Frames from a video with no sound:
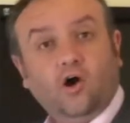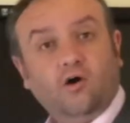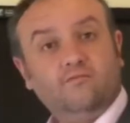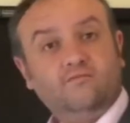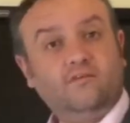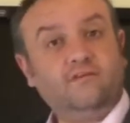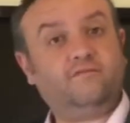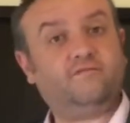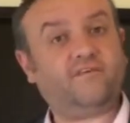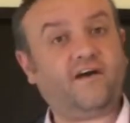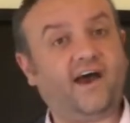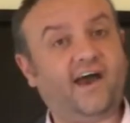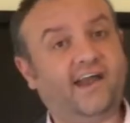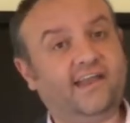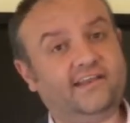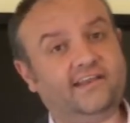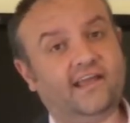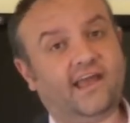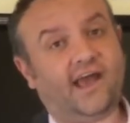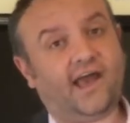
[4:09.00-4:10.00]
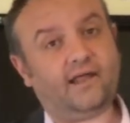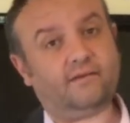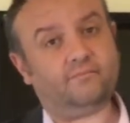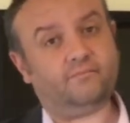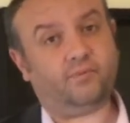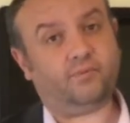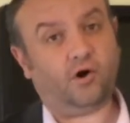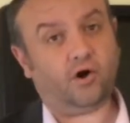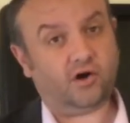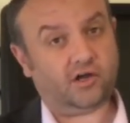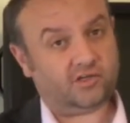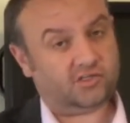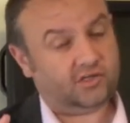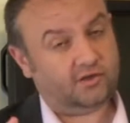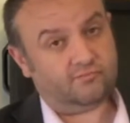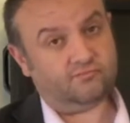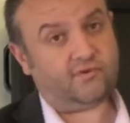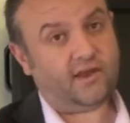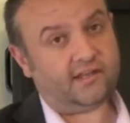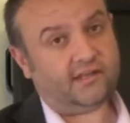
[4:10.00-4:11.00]
on refine and
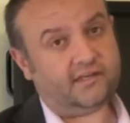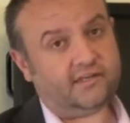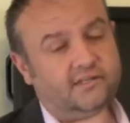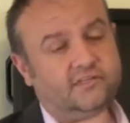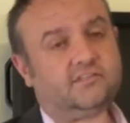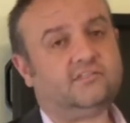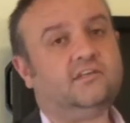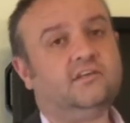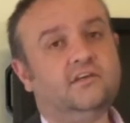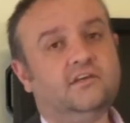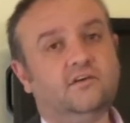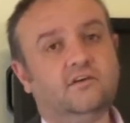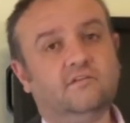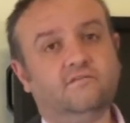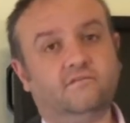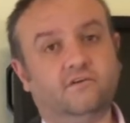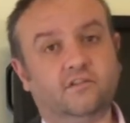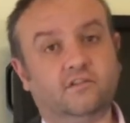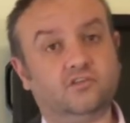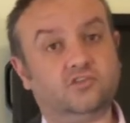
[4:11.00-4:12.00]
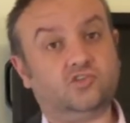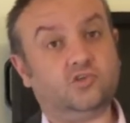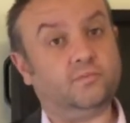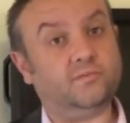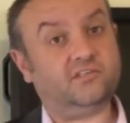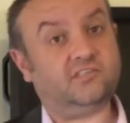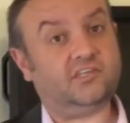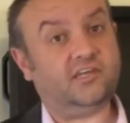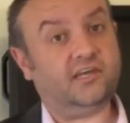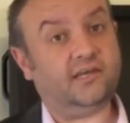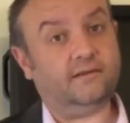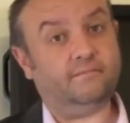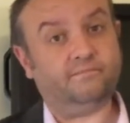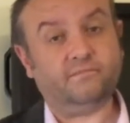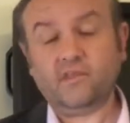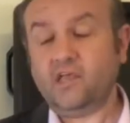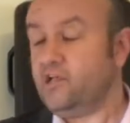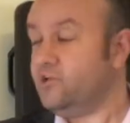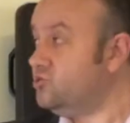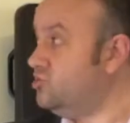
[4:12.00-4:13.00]
polish in readiness for the summer term.
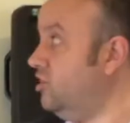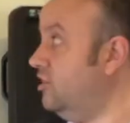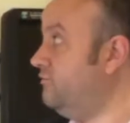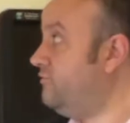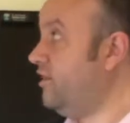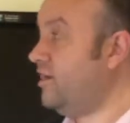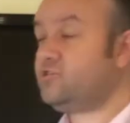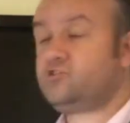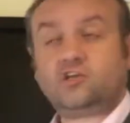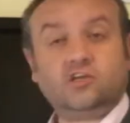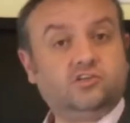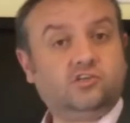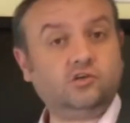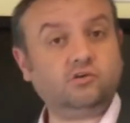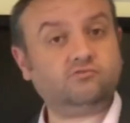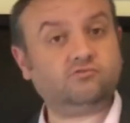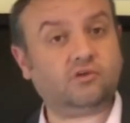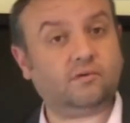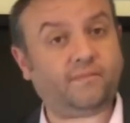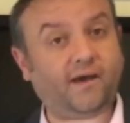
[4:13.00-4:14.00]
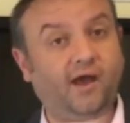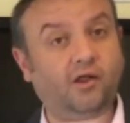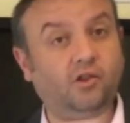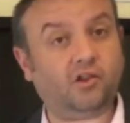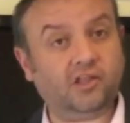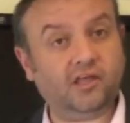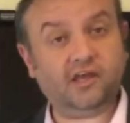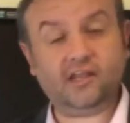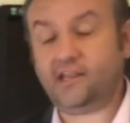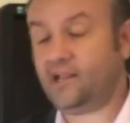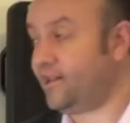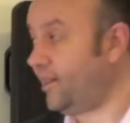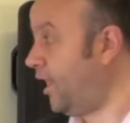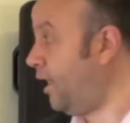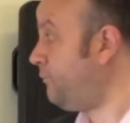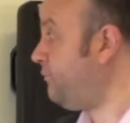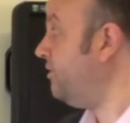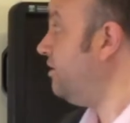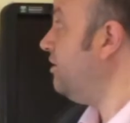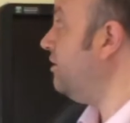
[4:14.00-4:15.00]
So if you ask your children about Learning
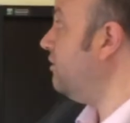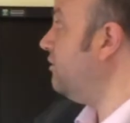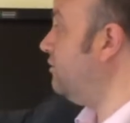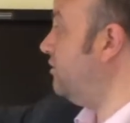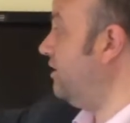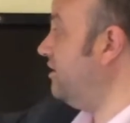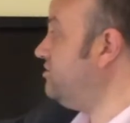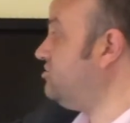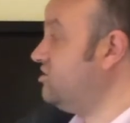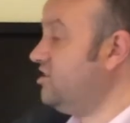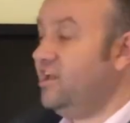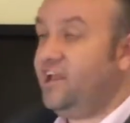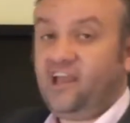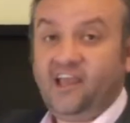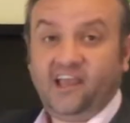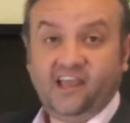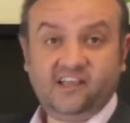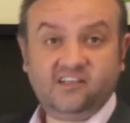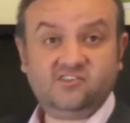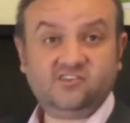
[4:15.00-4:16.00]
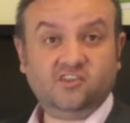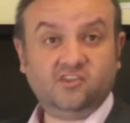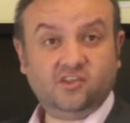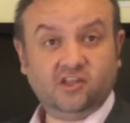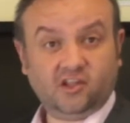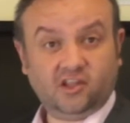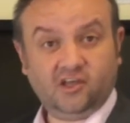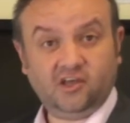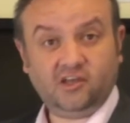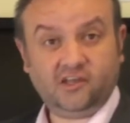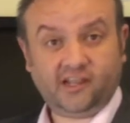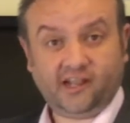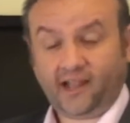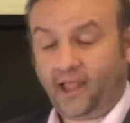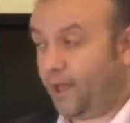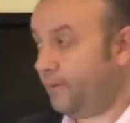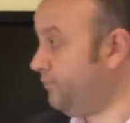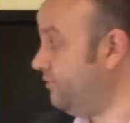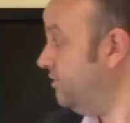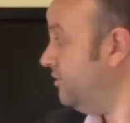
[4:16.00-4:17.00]
Lap, this is the
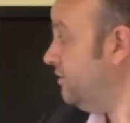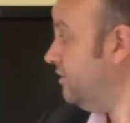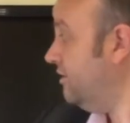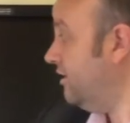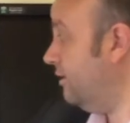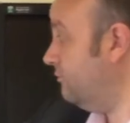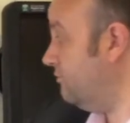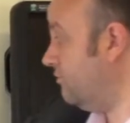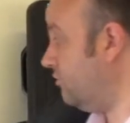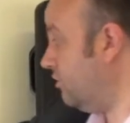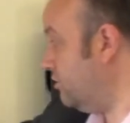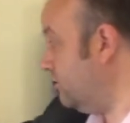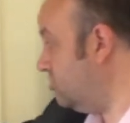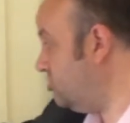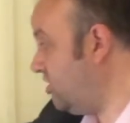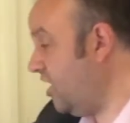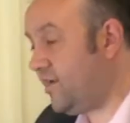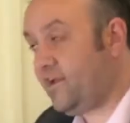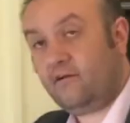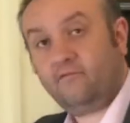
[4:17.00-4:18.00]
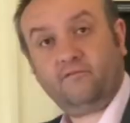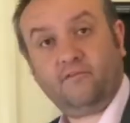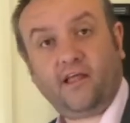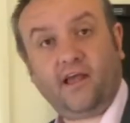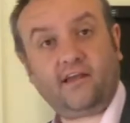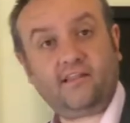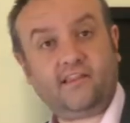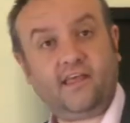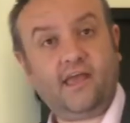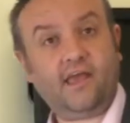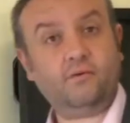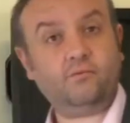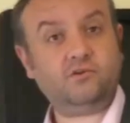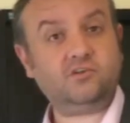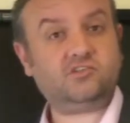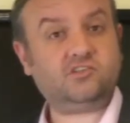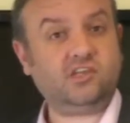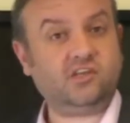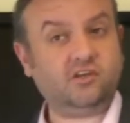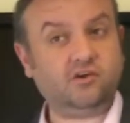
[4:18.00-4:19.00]
Learning Lap and we've got the chequered flag there
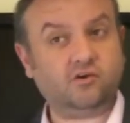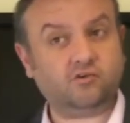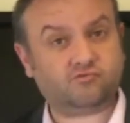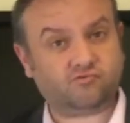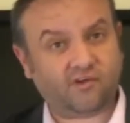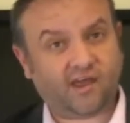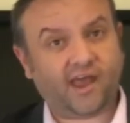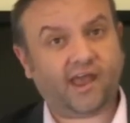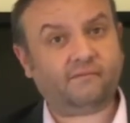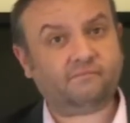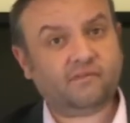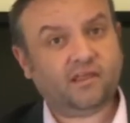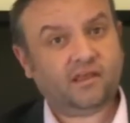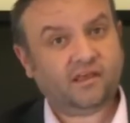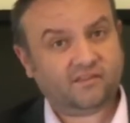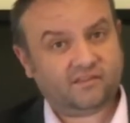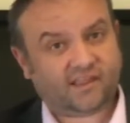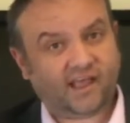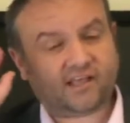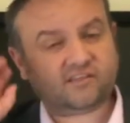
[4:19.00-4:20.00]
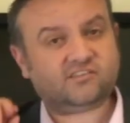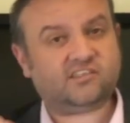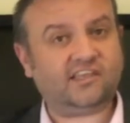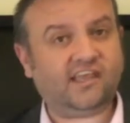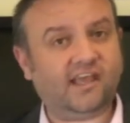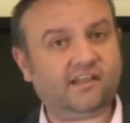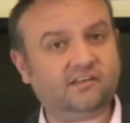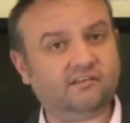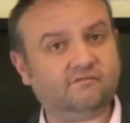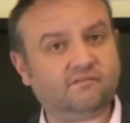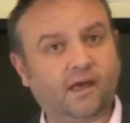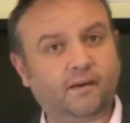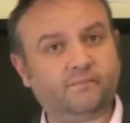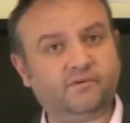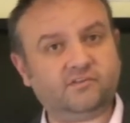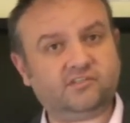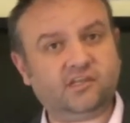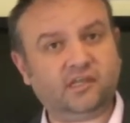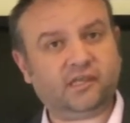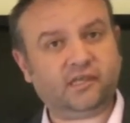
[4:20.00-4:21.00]
which denotes right that's the end of
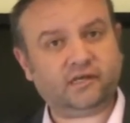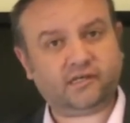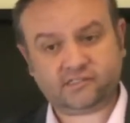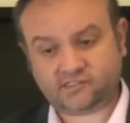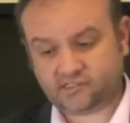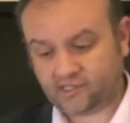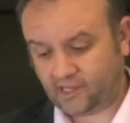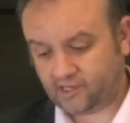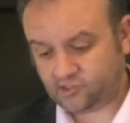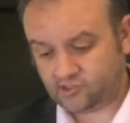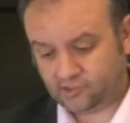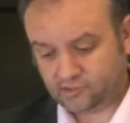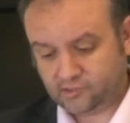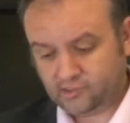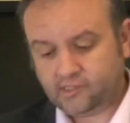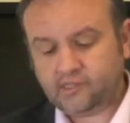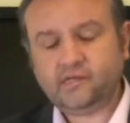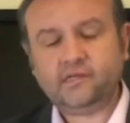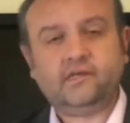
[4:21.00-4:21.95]
that particular section